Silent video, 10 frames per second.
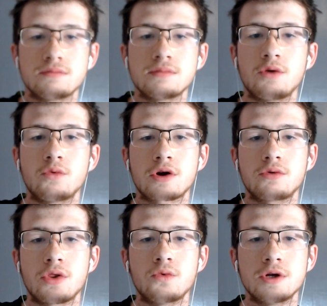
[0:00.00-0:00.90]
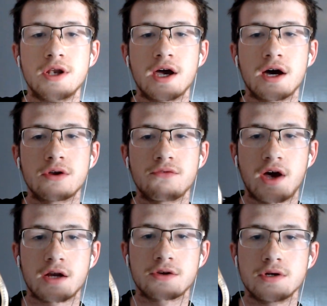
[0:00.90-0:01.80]
I work with wood now in a
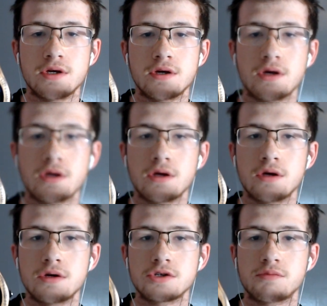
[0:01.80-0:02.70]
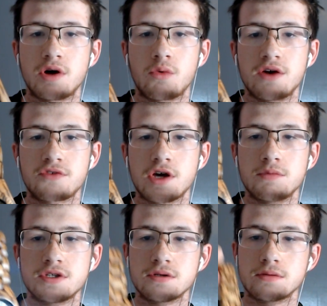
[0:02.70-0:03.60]
factory. So my wife got me
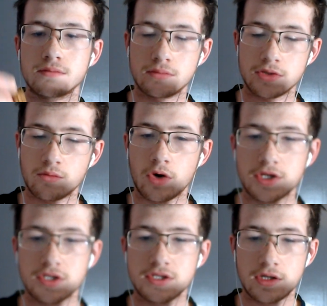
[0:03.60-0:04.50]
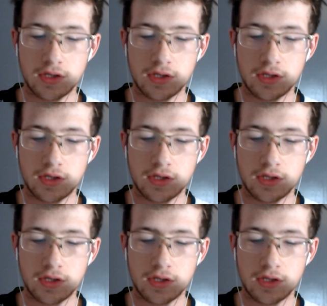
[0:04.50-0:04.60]
some watches that